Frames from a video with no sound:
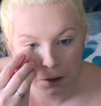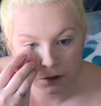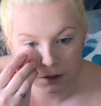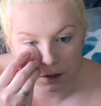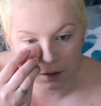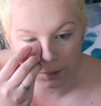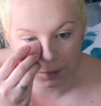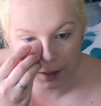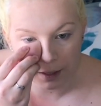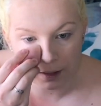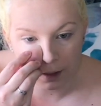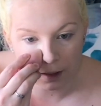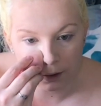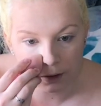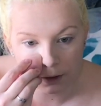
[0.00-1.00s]
Just gonna apply
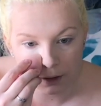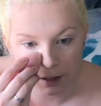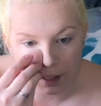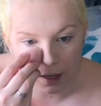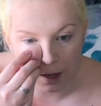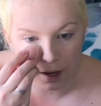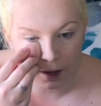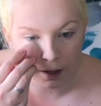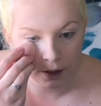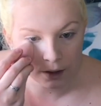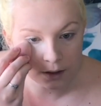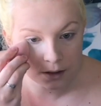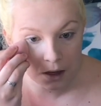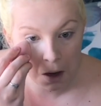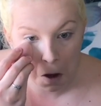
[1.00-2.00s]
that under the
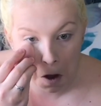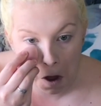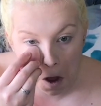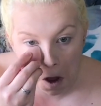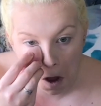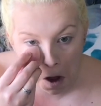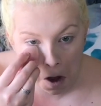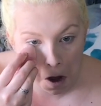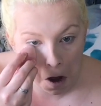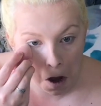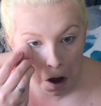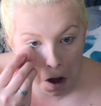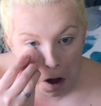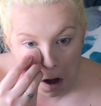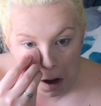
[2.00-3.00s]
eyes,
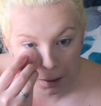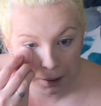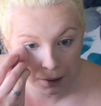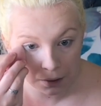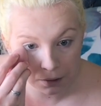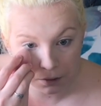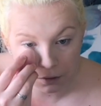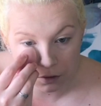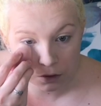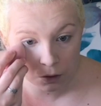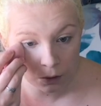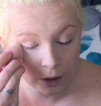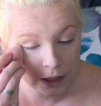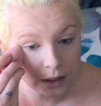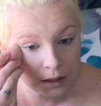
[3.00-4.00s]
get in those
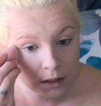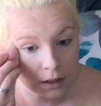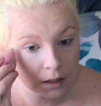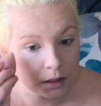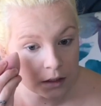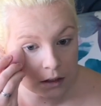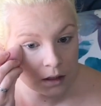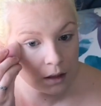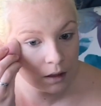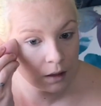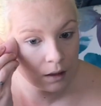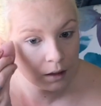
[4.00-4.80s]
creases.